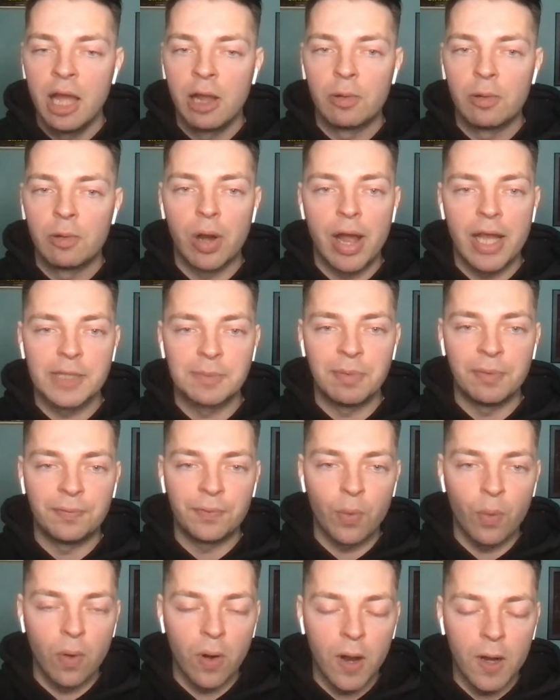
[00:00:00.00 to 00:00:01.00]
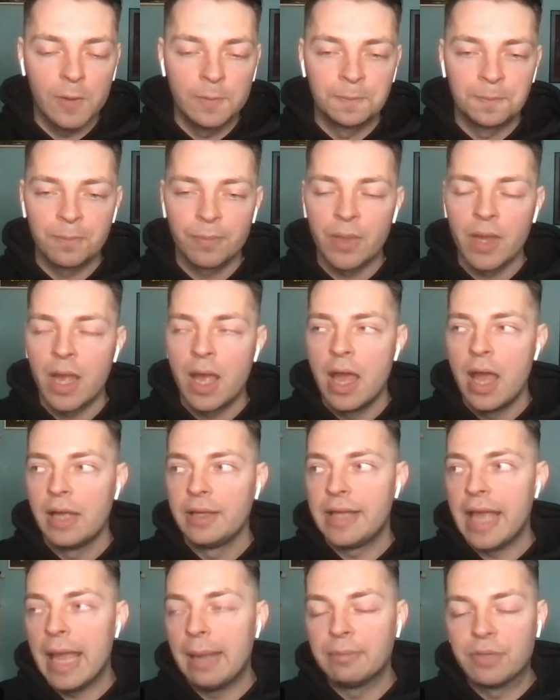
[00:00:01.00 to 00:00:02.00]
whereas before
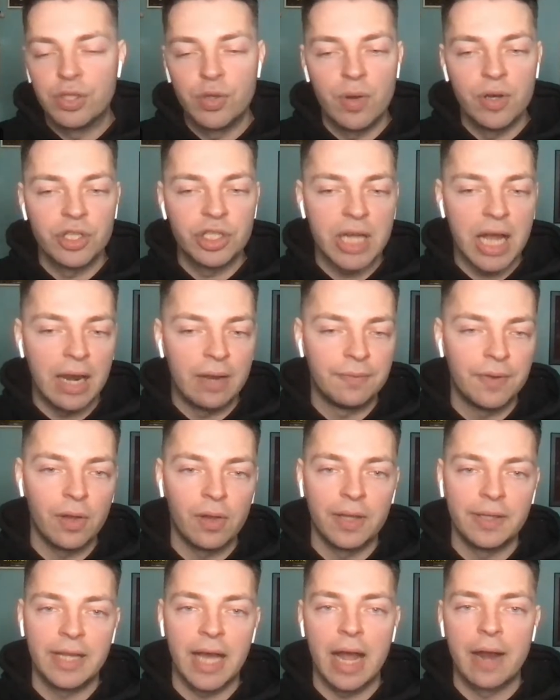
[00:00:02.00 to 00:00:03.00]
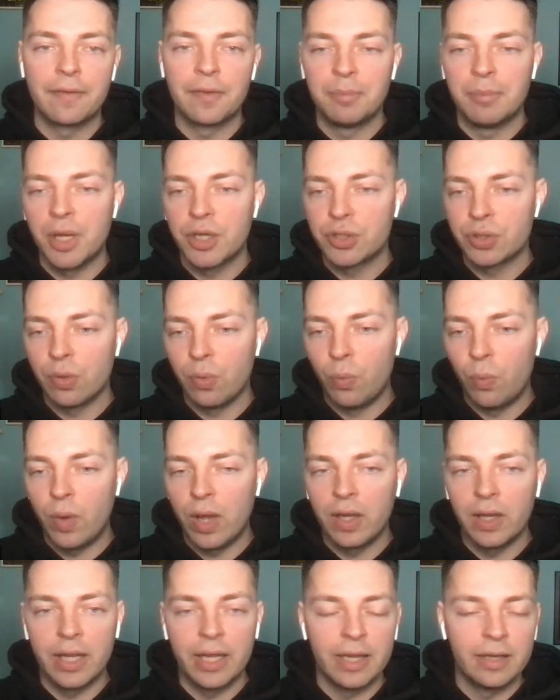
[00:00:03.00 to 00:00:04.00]
Game two, it just kind of felt like Donovan Mitchell
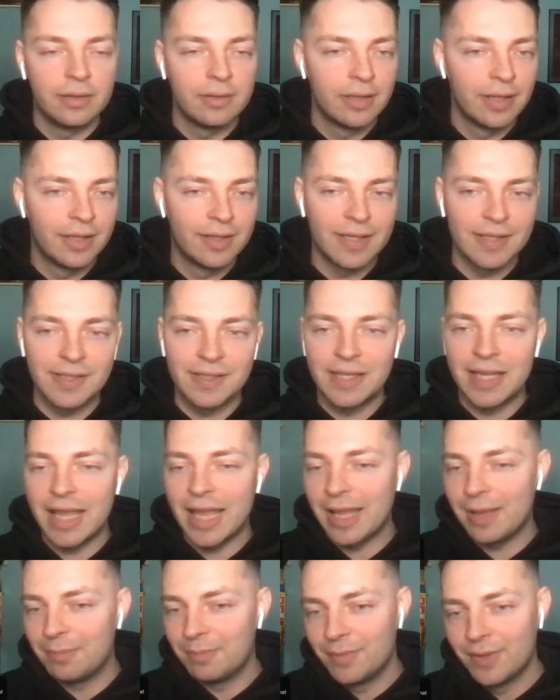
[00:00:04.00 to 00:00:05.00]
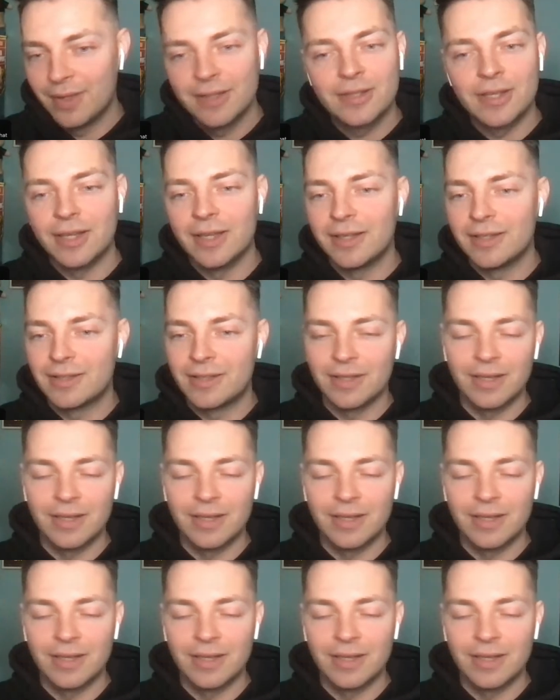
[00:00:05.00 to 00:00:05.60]
willing this team to